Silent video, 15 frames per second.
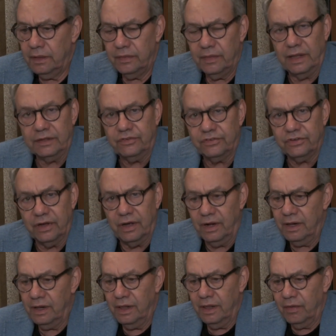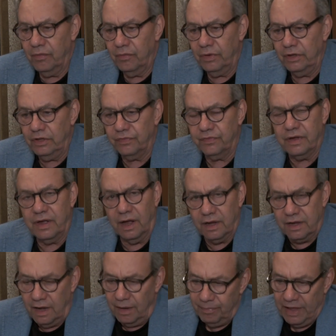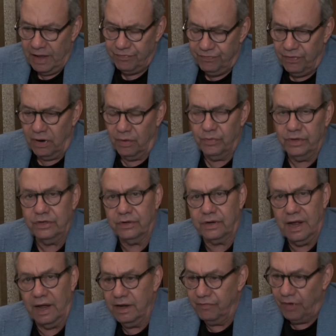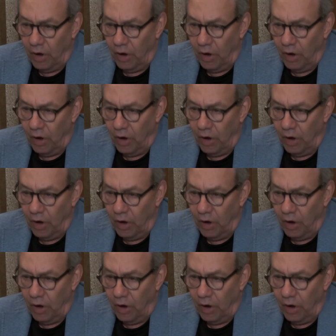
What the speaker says: That's when you've come that far, when you're kind of